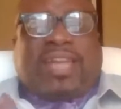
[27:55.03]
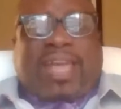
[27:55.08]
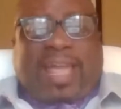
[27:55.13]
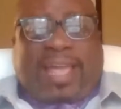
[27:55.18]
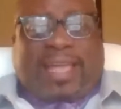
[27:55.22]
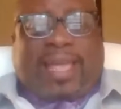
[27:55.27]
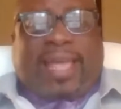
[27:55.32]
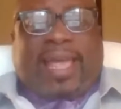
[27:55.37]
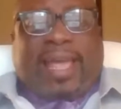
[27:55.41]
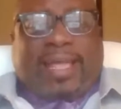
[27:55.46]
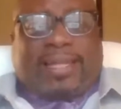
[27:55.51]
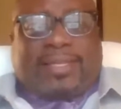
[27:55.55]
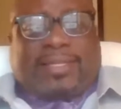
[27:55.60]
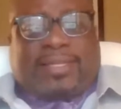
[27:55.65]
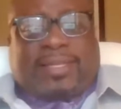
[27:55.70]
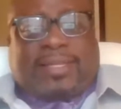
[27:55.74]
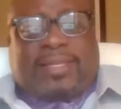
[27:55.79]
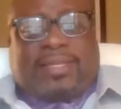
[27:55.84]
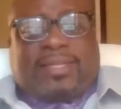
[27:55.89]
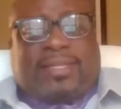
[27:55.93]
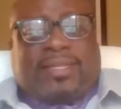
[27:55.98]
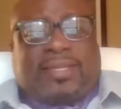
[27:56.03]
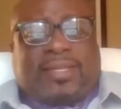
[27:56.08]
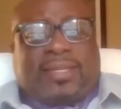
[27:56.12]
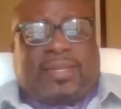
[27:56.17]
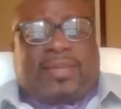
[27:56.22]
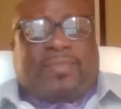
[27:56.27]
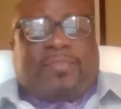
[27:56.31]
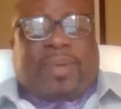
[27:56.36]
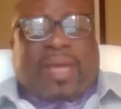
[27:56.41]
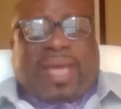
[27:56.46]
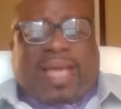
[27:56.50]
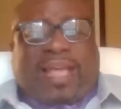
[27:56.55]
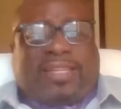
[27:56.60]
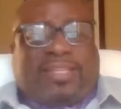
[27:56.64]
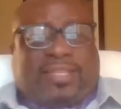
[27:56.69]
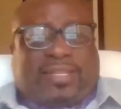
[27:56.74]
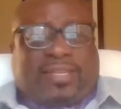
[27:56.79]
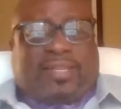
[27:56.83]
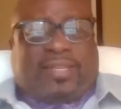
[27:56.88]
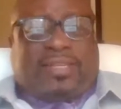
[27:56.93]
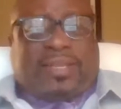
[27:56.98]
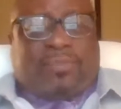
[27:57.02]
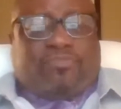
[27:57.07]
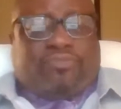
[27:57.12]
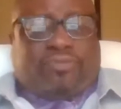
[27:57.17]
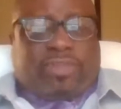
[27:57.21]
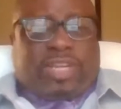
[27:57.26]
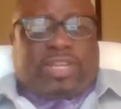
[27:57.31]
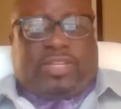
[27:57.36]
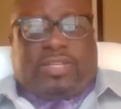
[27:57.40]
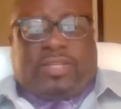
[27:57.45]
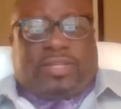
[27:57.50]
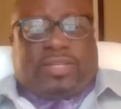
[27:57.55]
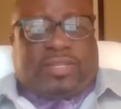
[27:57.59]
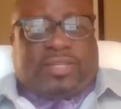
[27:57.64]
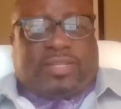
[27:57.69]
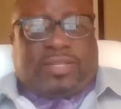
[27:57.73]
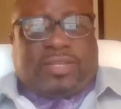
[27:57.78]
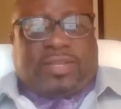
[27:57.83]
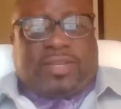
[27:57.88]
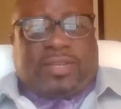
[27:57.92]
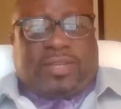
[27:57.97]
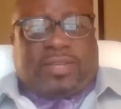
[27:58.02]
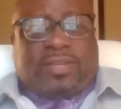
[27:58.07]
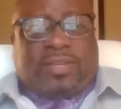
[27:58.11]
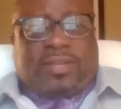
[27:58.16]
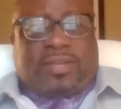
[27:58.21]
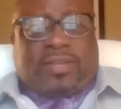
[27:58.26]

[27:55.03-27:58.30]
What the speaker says: jackasses, pastors and preachers,